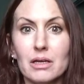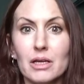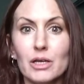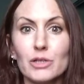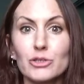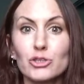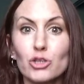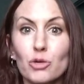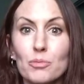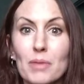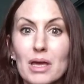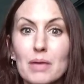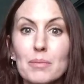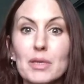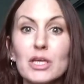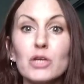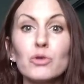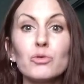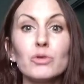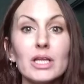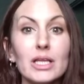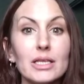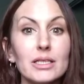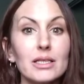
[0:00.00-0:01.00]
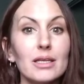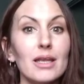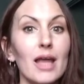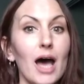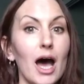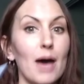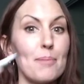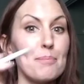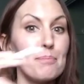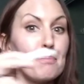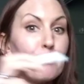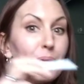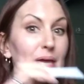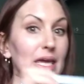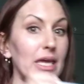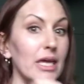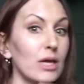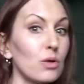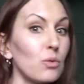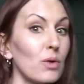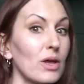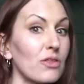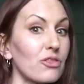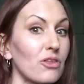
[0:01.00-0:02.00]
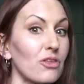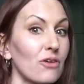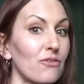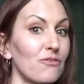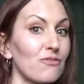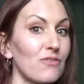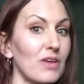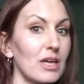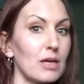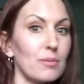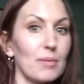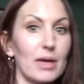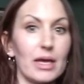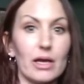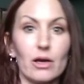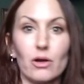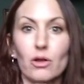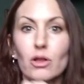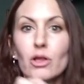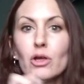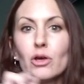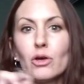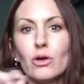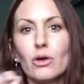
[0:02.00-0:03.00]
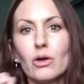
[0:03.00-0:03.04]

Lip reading: So maybe you need to not be with a female